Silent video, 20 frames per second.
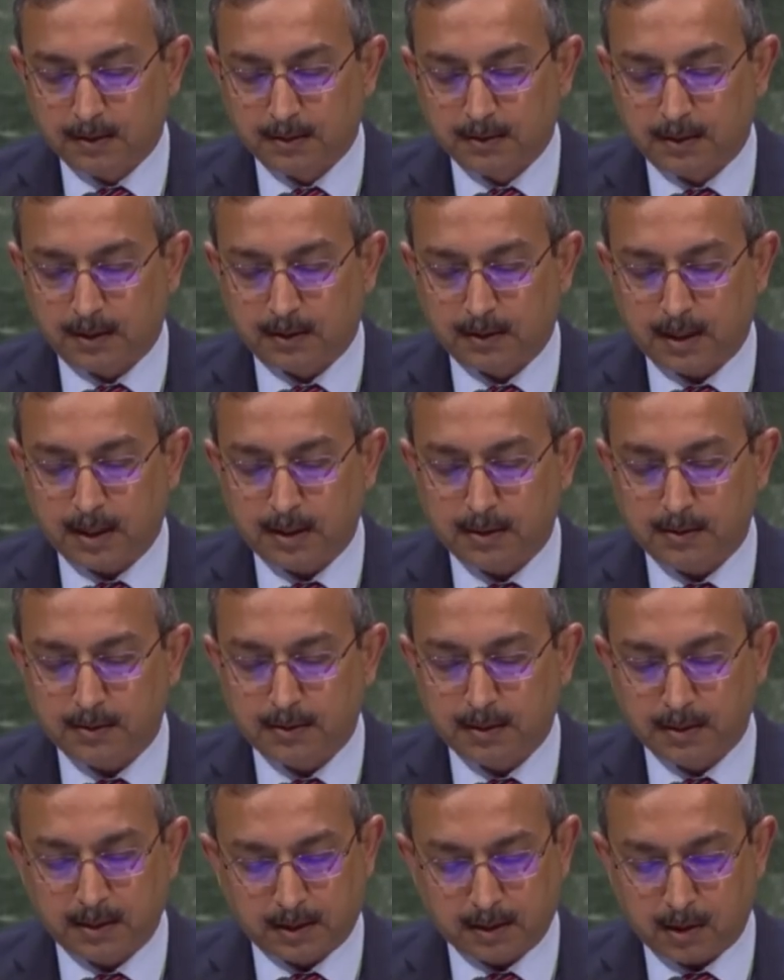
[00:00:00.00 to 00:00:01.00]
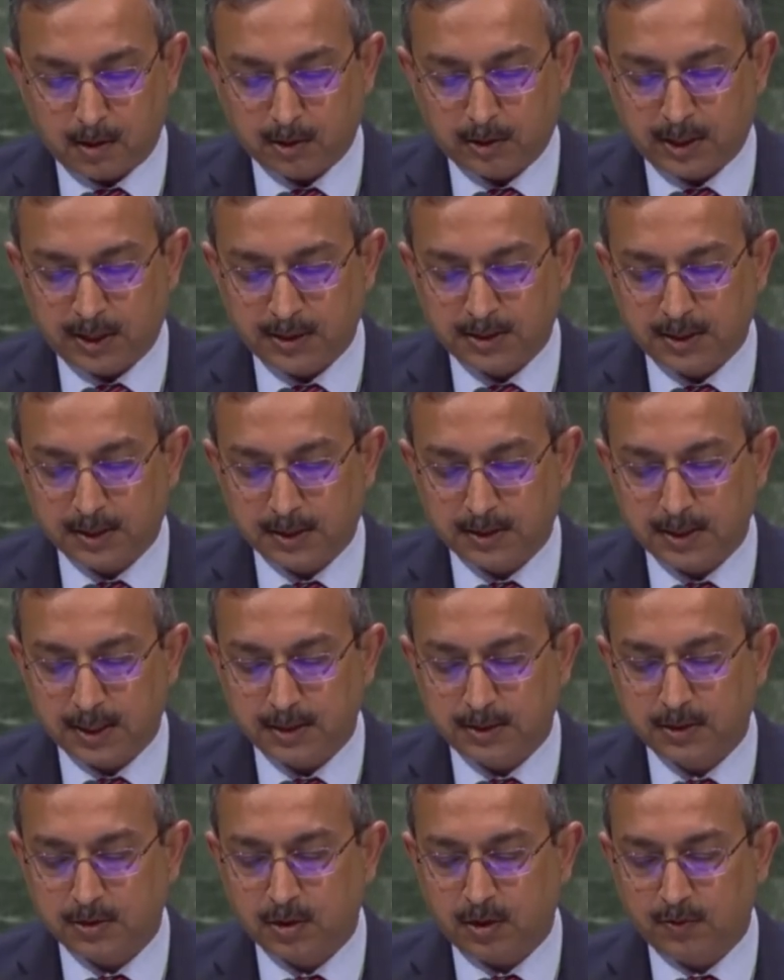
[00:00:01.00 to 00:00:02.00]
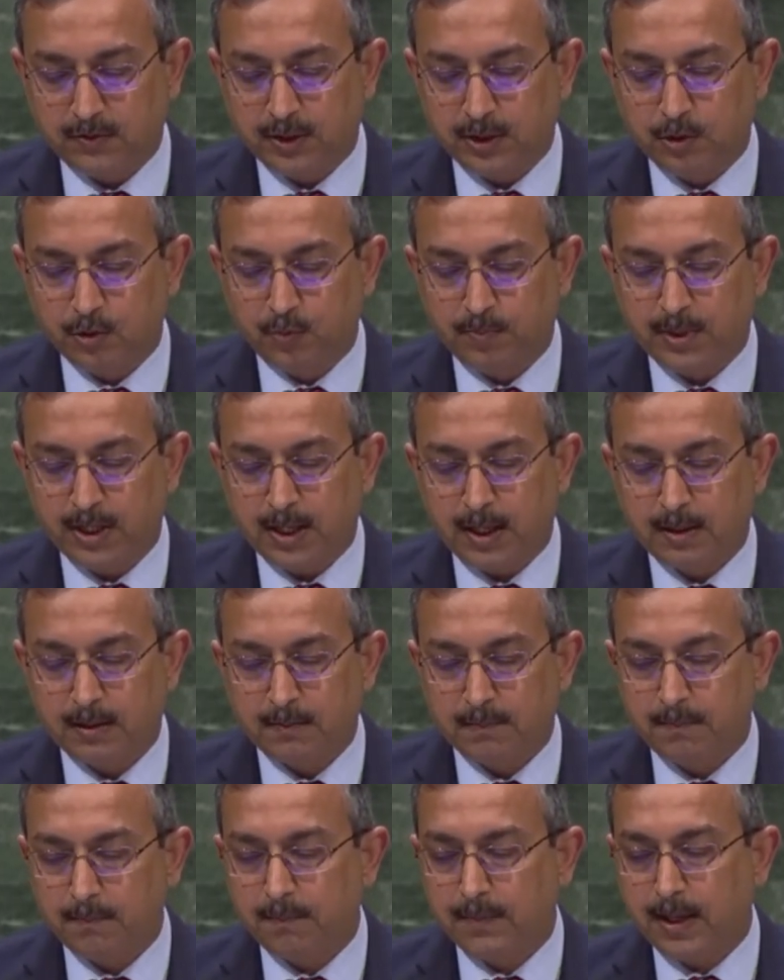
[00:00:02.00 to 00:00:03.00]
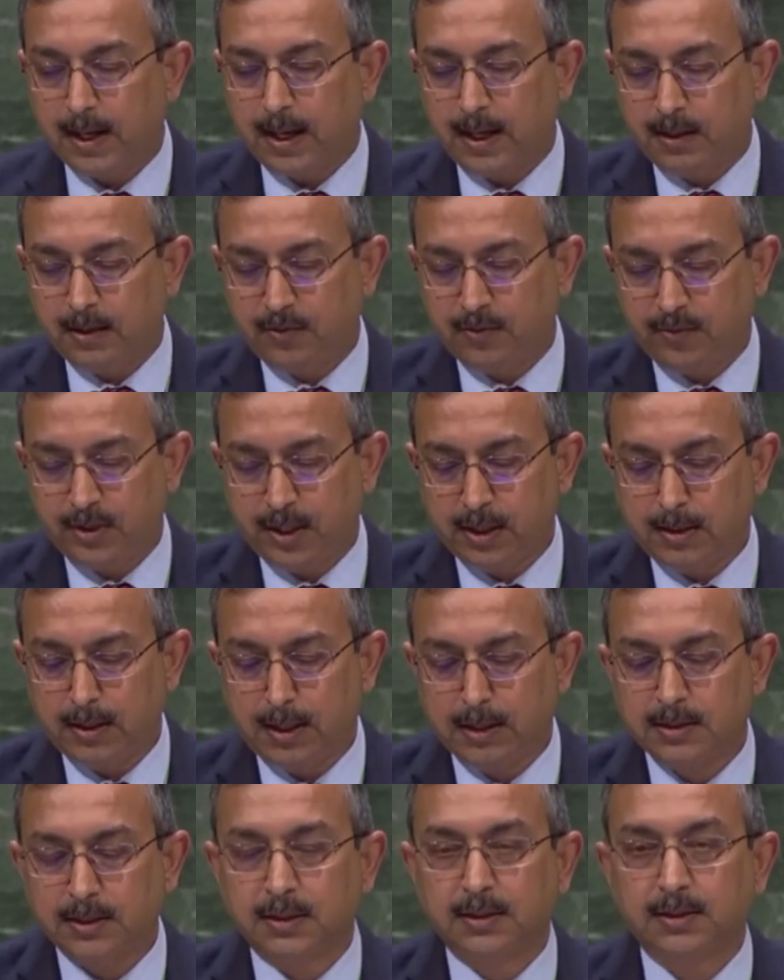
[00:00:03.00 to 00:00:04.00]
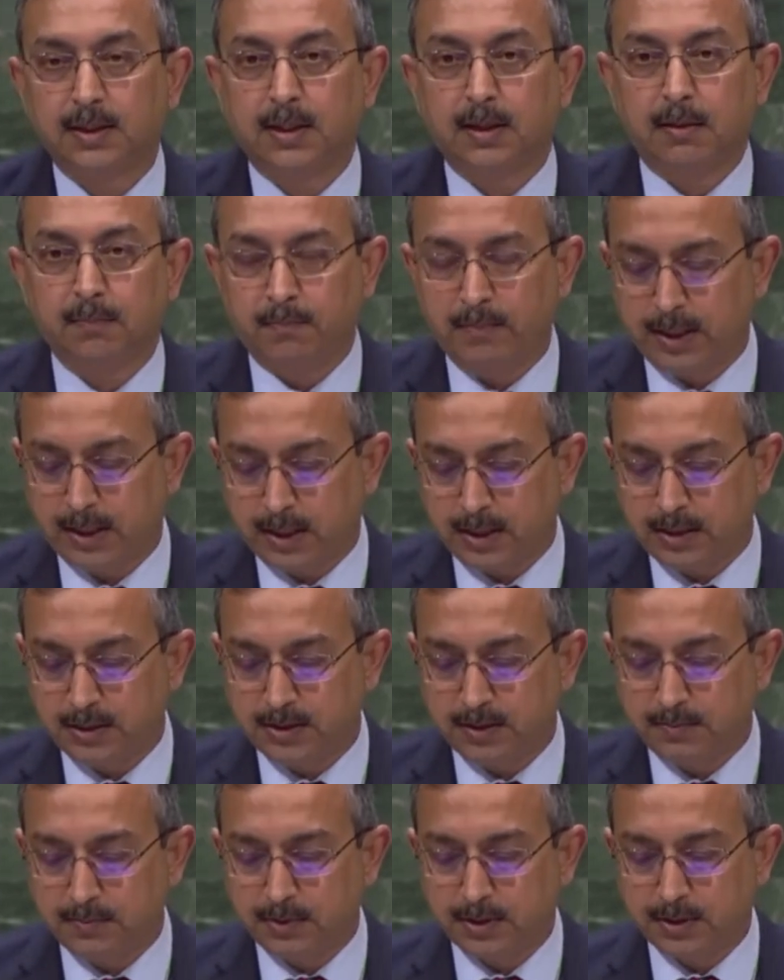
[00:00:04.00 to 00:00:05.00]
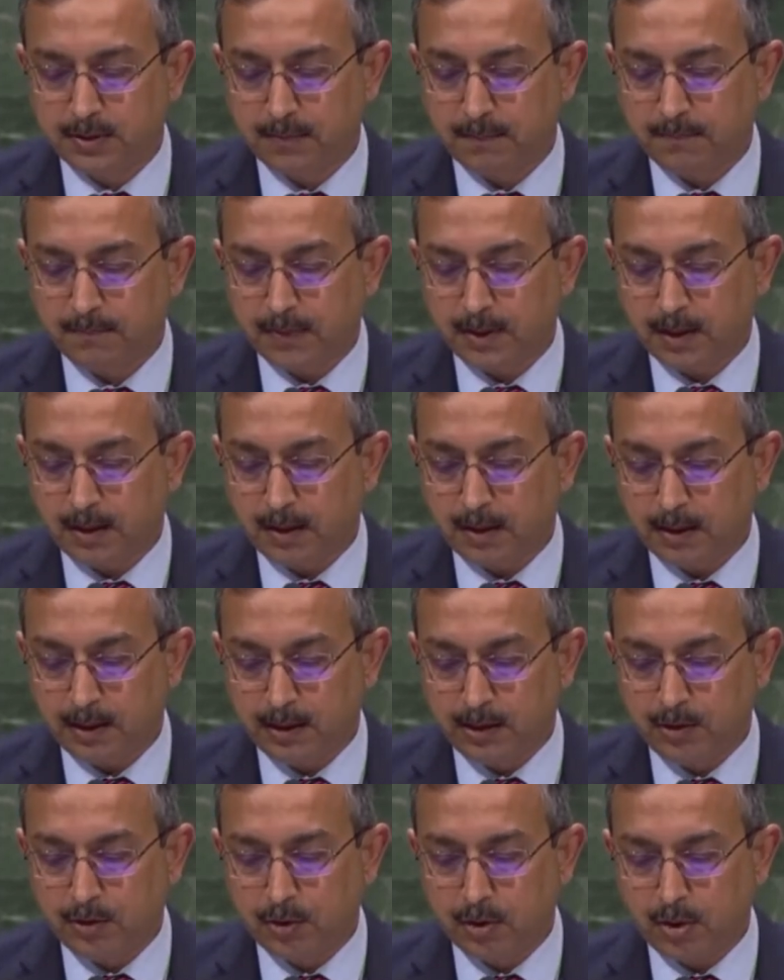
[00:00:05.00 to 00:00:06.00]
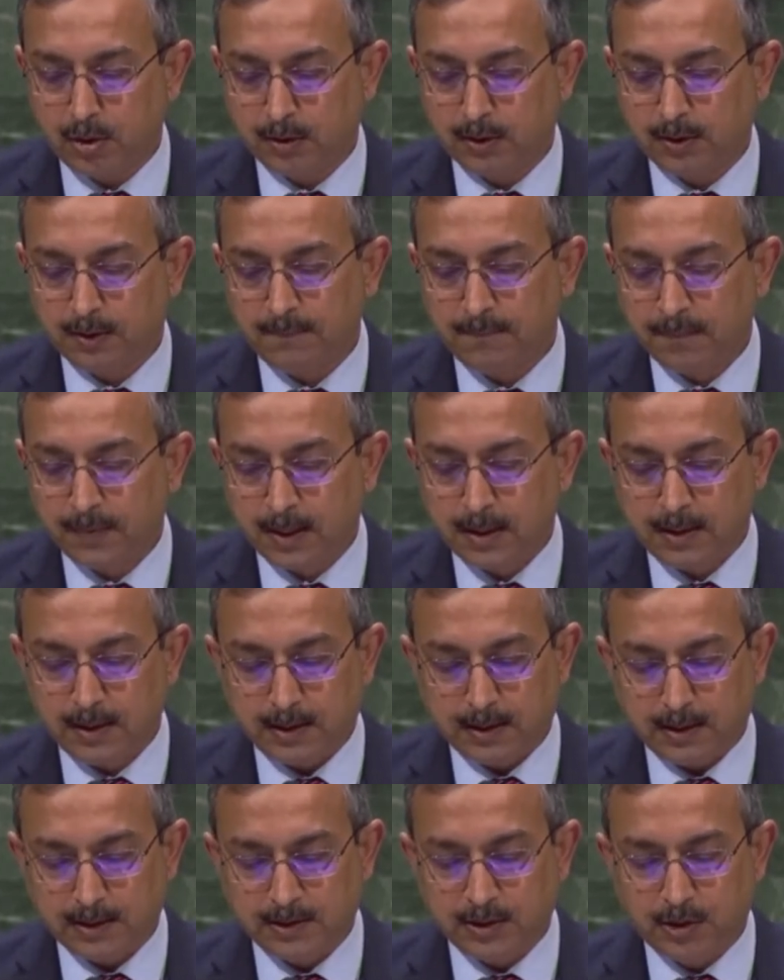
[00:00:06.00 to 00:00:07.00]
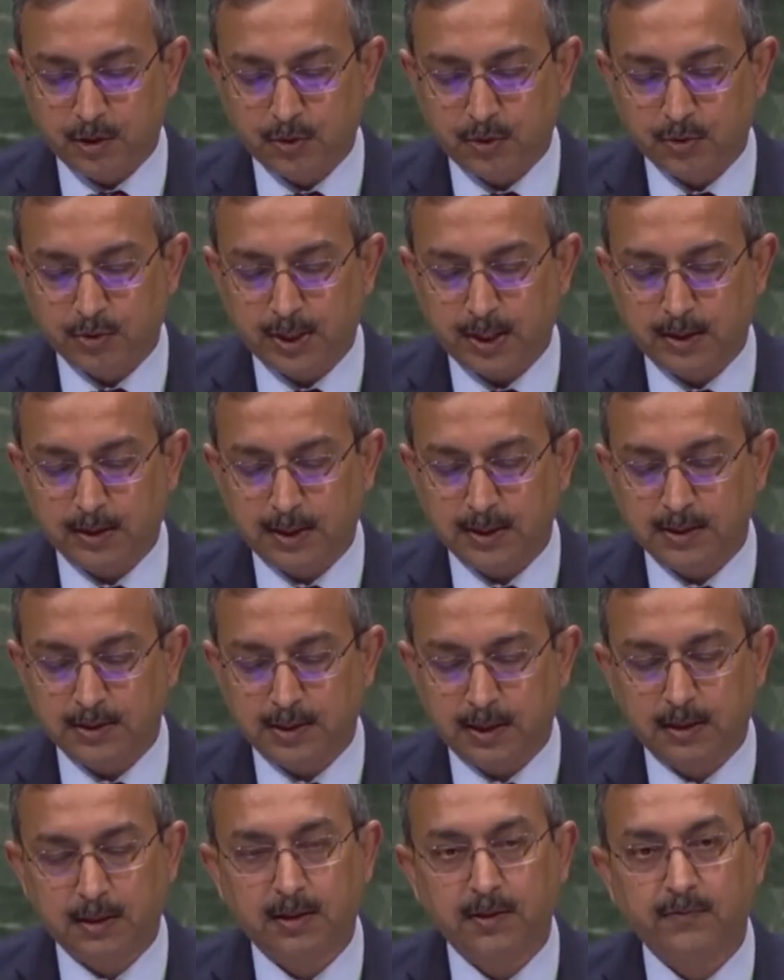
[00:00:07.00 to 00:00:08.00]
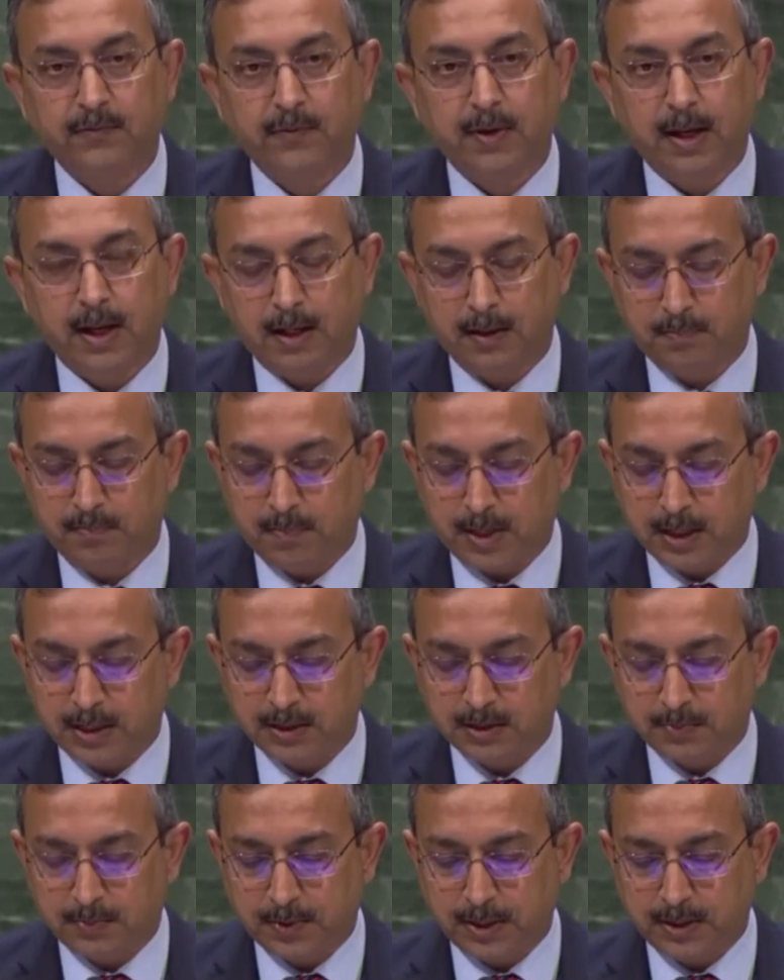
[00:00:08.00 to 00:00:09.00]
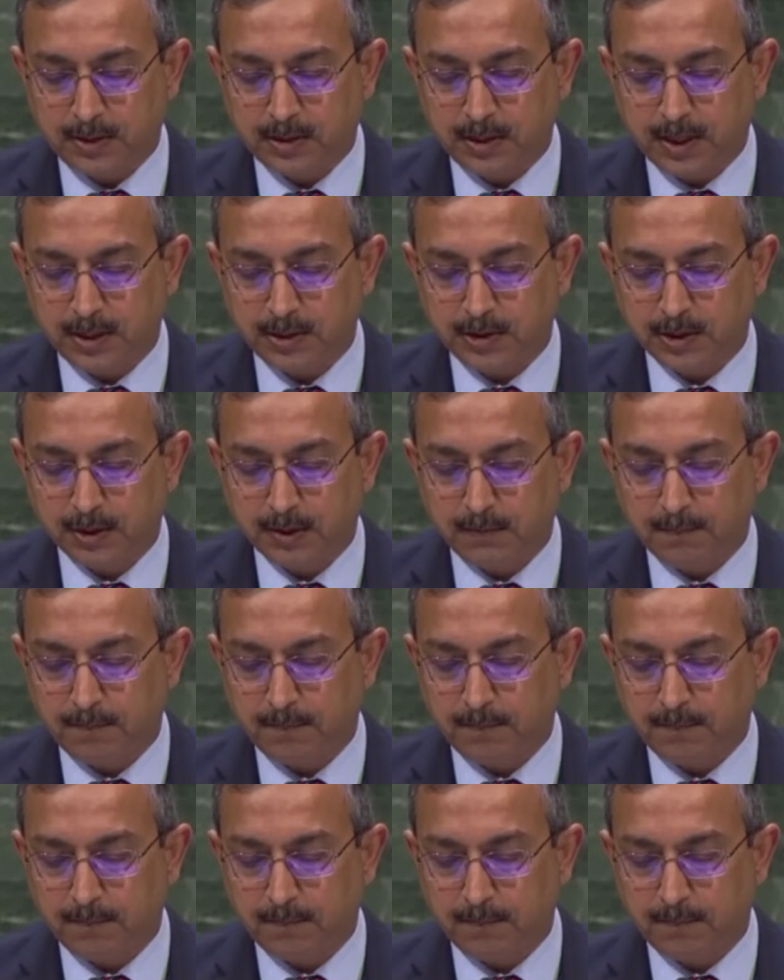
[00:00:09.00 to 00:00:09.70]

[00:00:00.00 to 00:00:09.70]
The concrete success of the UPR and the VNR mechanisms in New York is due to their constructive and participatory nature,